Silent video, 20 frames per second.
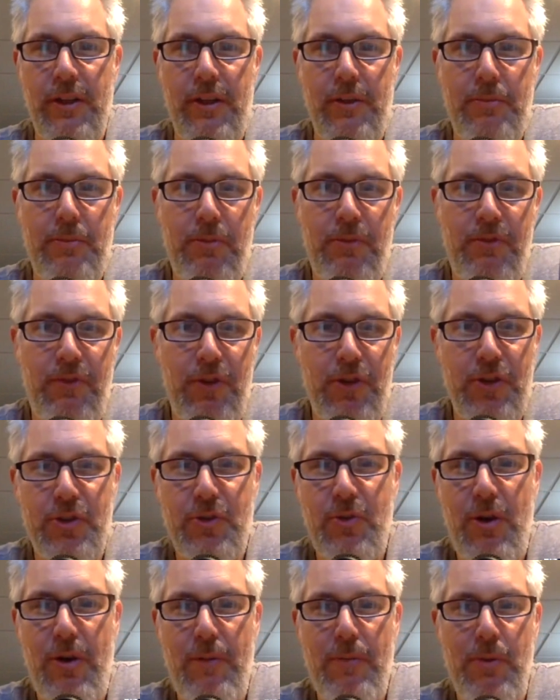The
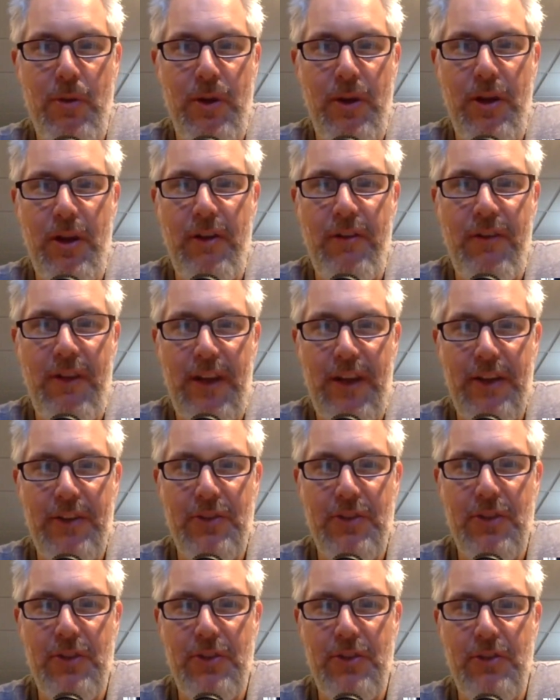first round playoff
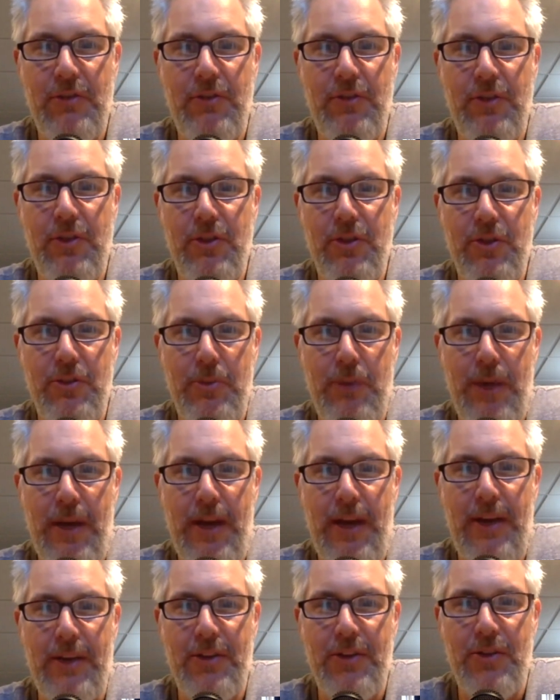exits of years
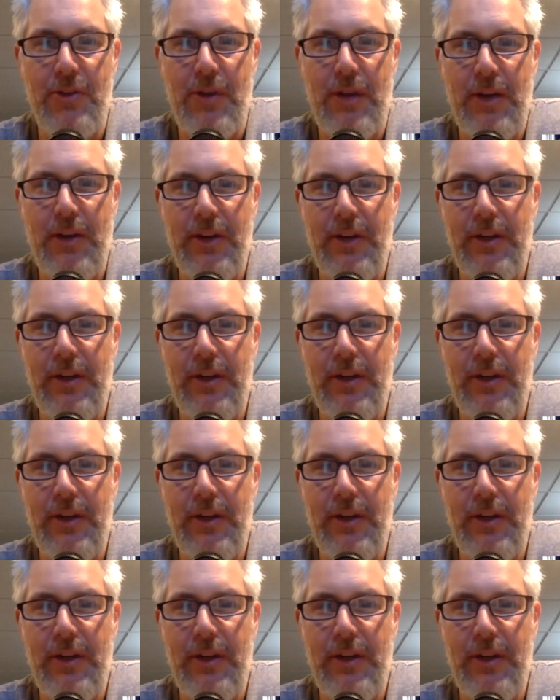past, right?